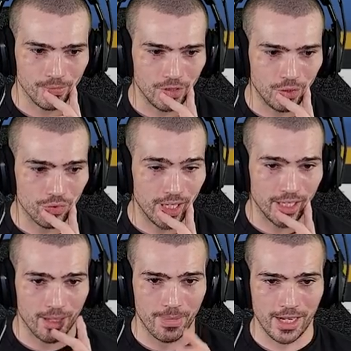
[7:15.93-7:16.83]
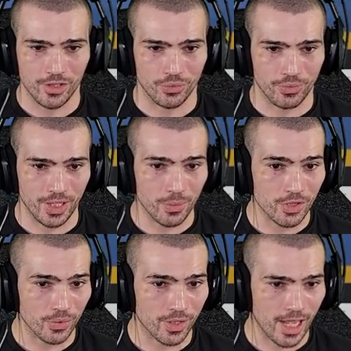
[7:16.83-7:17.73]
you trying to get back to your feet
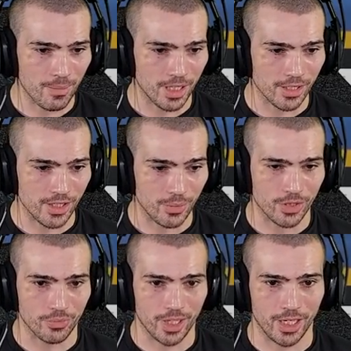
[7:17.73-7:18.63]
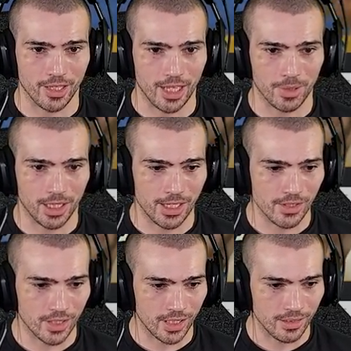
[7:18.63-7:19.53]
was okay because he wasn't ready to capitalize
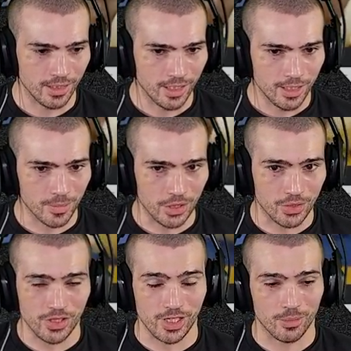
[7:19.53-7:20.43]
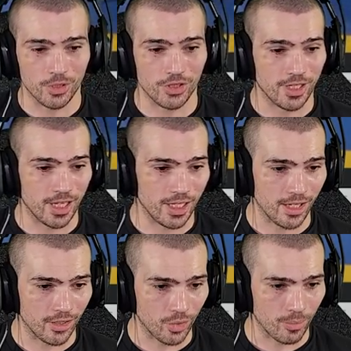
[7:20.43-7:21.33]
on it. But you can see he almost did kind of
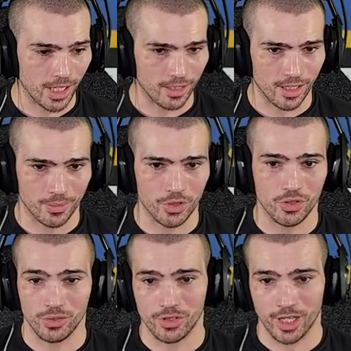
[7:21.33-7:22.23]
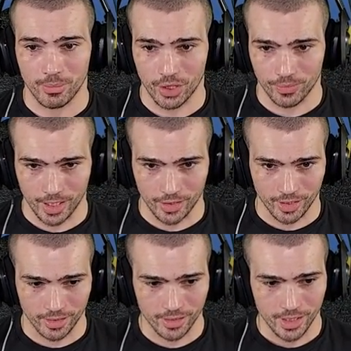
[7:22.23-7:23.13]
get onto a body lock, which you used to get butterfly
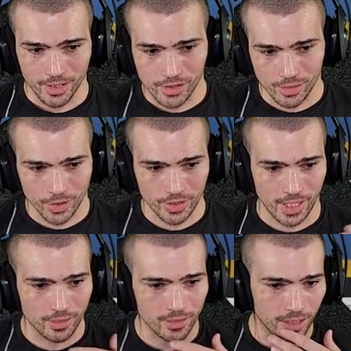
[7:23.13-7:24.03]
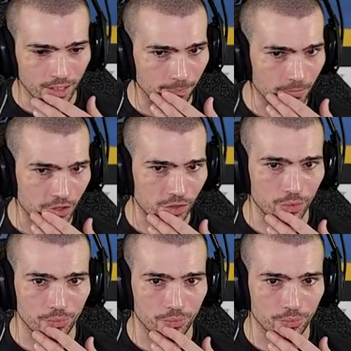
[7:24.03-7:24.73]
guard. So it worked out, um, just a little